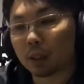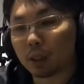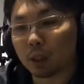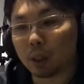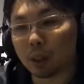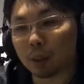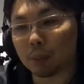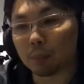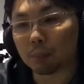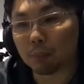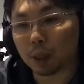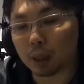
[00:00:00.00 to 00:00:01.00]

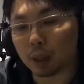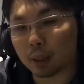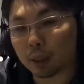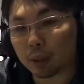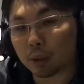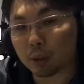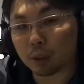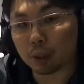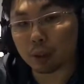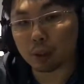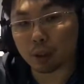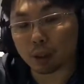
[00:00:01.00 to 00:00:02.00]
But I think you all need
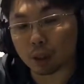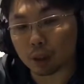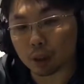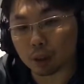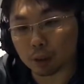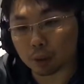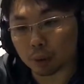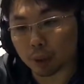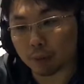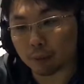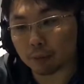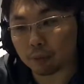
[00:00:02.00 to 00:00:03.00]
to
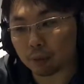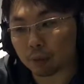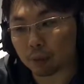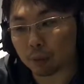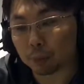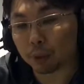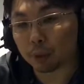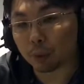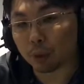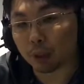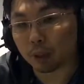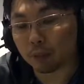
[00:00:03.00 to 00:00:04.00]
have to put in more
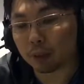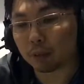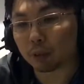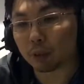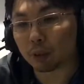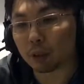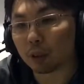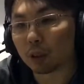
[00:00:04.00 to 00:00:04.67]
effort for